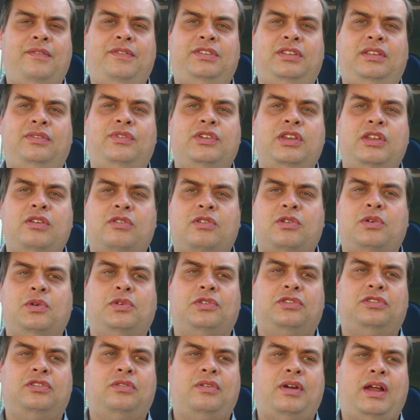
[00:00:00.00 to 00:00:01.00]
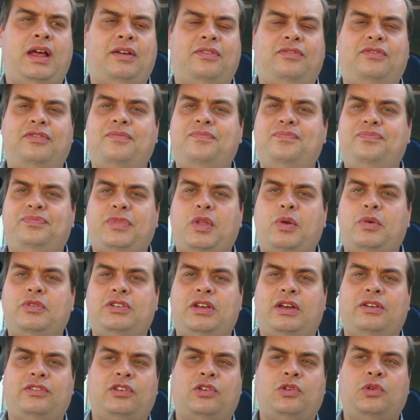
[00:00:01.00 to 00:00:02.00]
This is the new Corsa F,
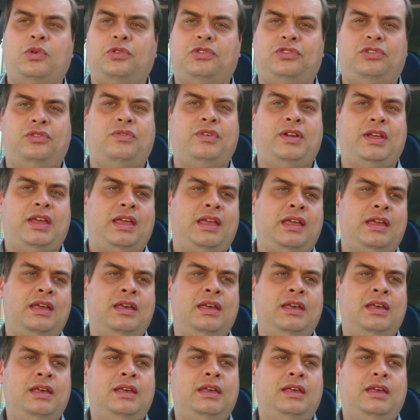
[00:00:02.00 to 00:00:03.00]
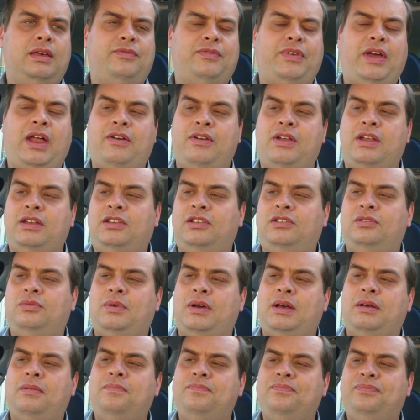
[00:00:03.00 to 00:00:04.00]
which has a Corsa E variant as
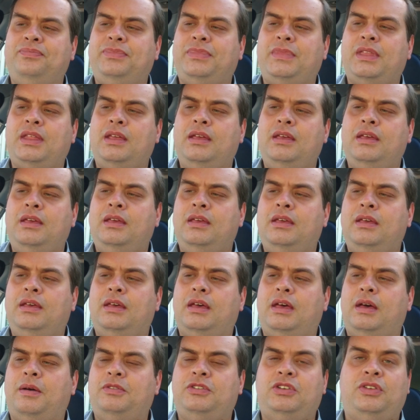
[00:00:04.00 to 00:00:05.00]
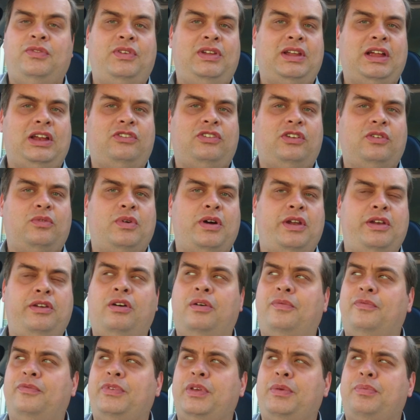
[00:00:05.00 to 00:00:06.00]
well, which is the electric one,
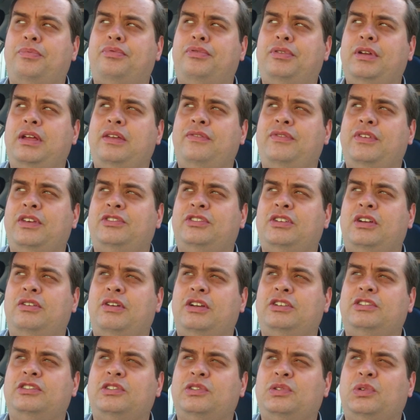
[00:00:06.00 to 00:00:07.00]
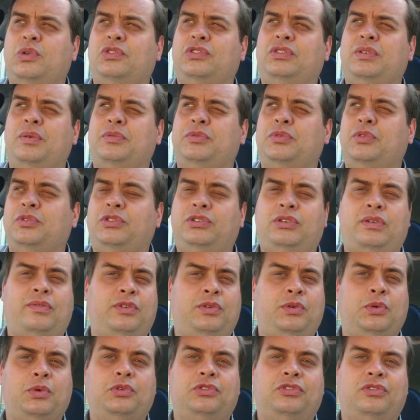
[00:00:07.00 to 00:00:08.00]
not the previous generation Corsa. It was also
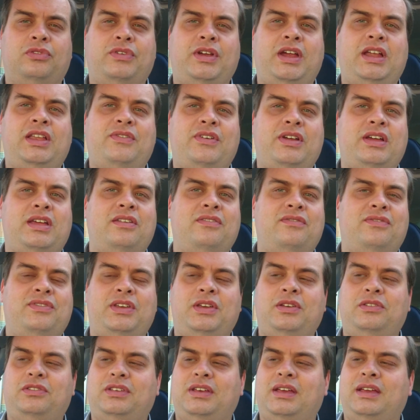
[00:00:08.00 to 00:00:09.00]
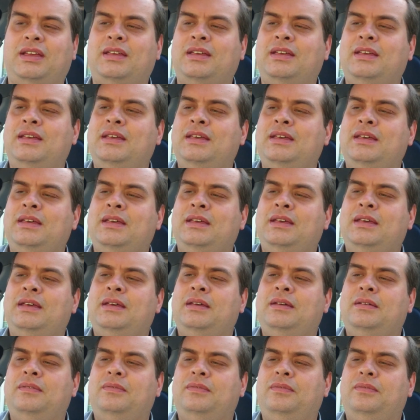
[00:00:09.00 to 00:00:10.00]
called a Corsa E. It's very confusing.
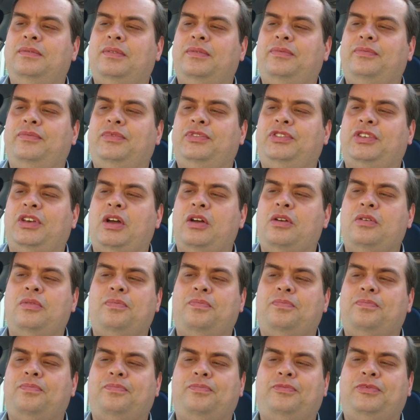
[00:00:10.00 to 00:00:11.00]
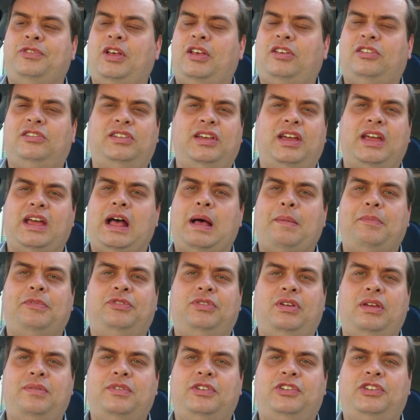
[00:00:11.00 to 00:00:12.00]
So tussling out
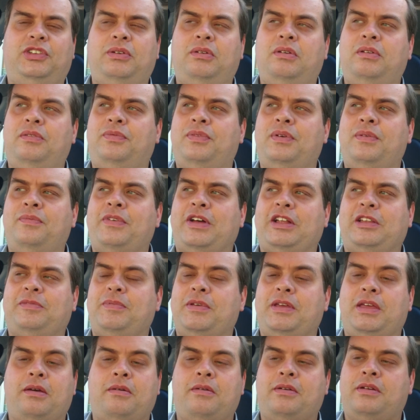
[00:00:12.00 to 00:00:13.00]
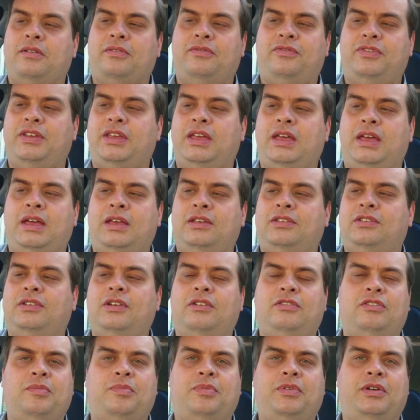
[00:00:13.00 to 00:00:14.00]
between the two of them. That's been going on for years,
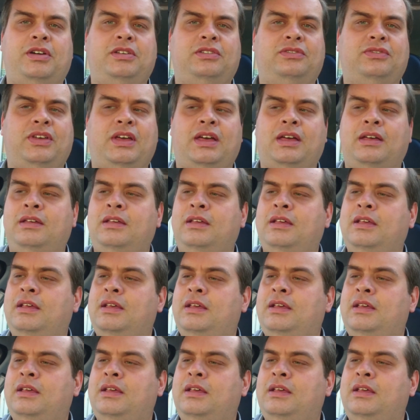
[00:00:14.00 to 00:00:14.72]
no surprise there.